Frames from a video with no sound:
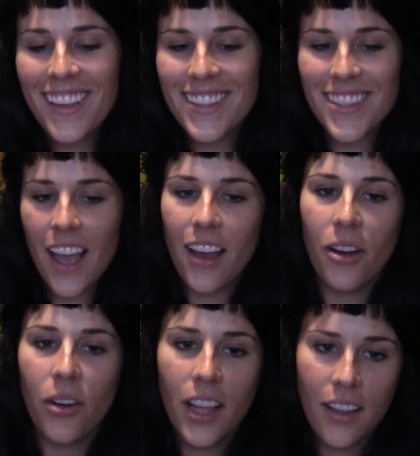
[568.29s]

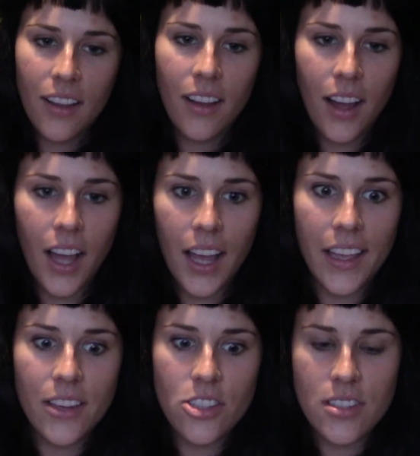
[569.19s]
So
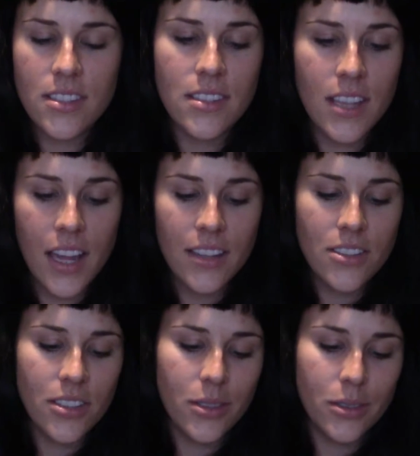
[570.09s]
I just decided
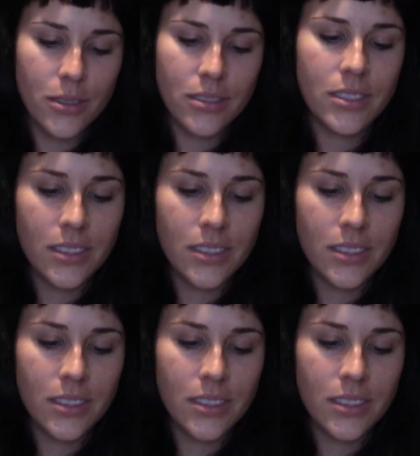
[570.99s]
to